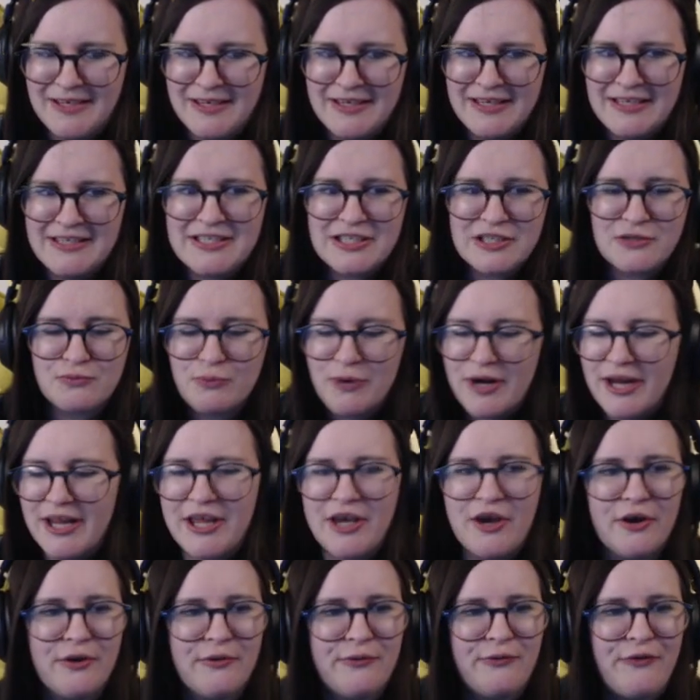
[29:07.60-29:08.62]
It's just
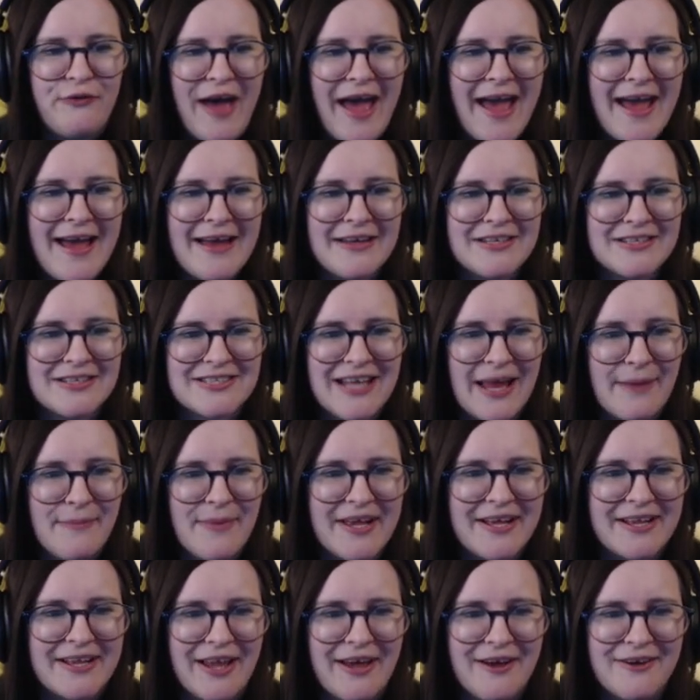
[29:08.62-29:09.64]
really unfair. Just let me
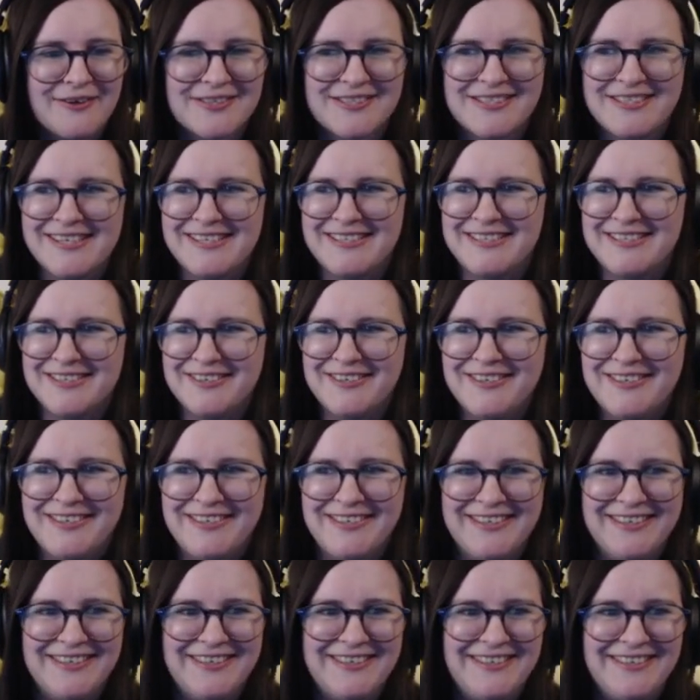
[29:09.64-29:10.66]
close the
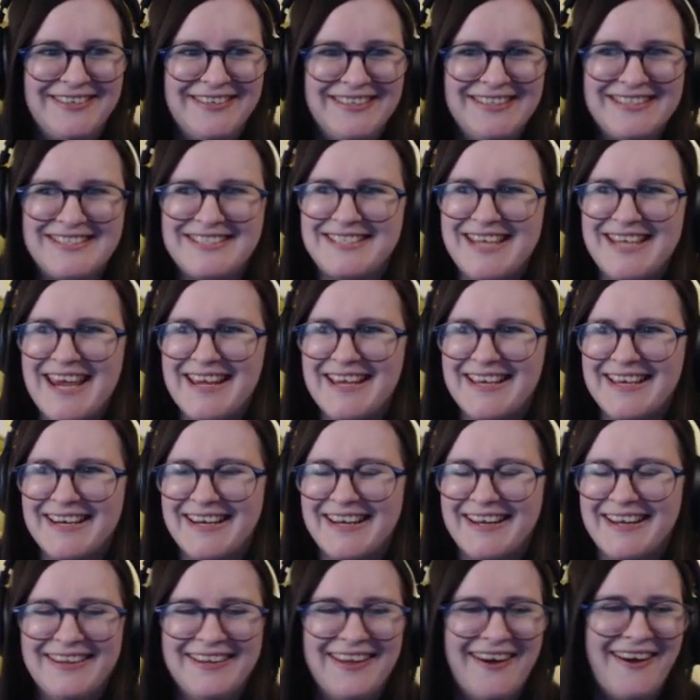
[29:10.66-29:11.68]
door. It's
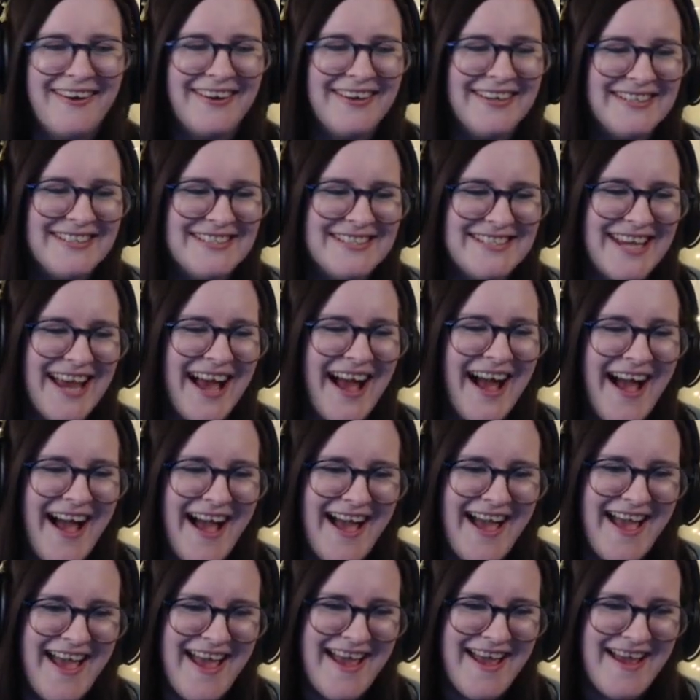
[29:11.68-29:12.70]
taking
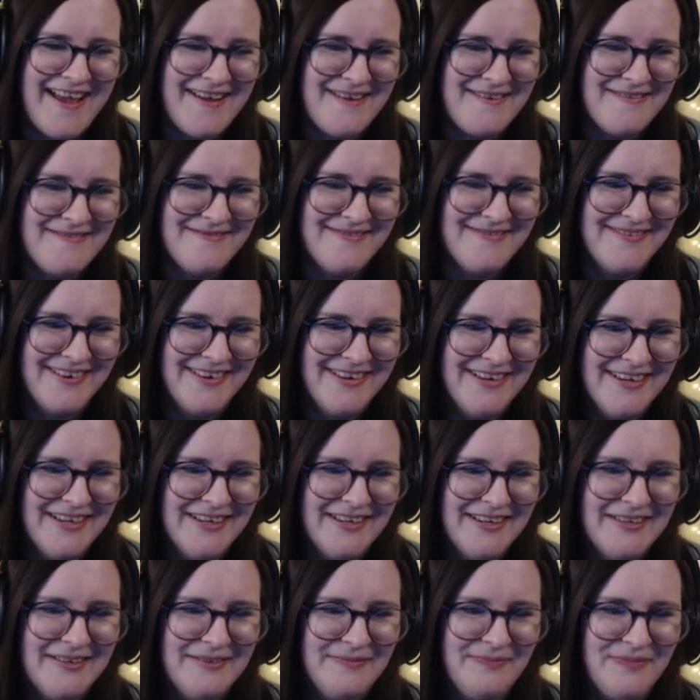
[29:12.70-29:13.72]
a long time.
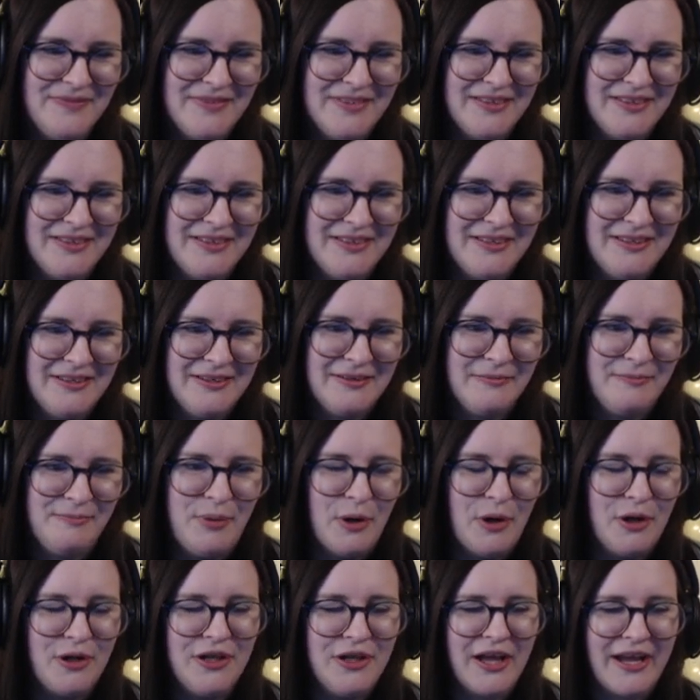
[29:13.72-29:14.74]

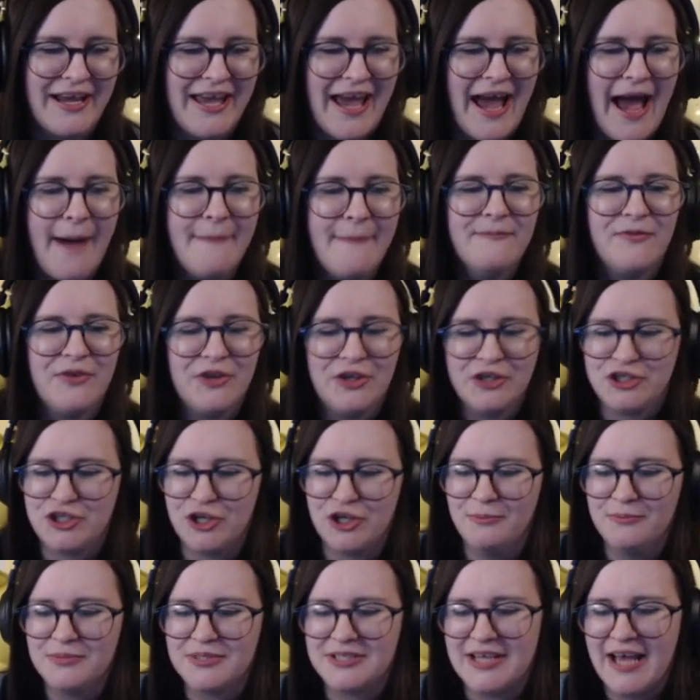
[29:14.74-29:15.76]
Pull the cam for the
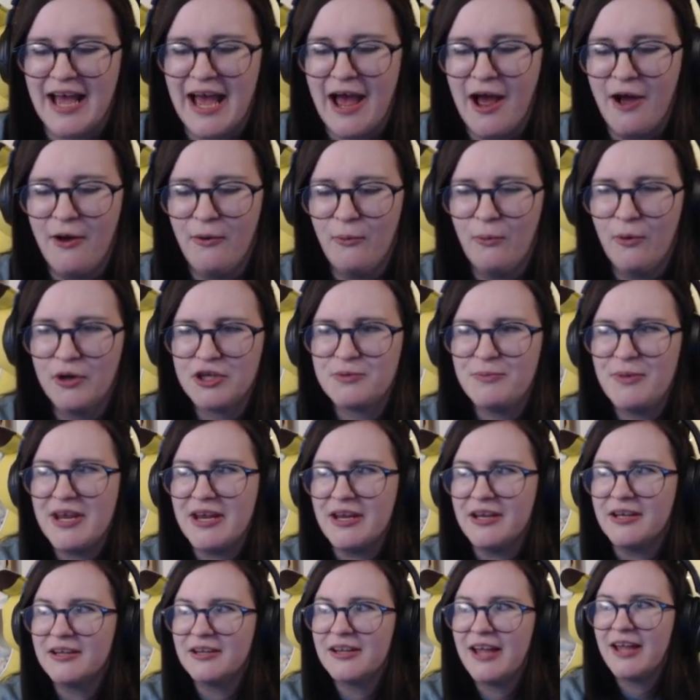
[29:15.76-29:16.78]
jump scare. What do you
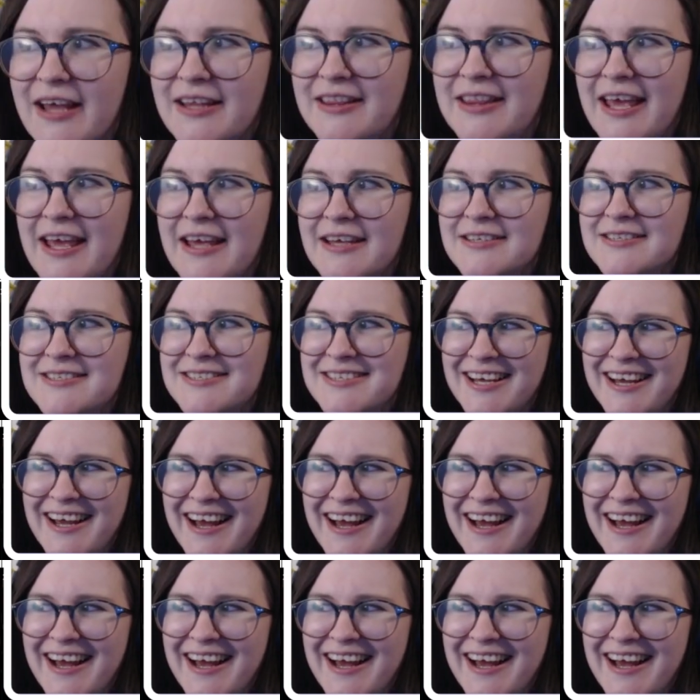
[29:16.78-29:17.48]
mean? Like this?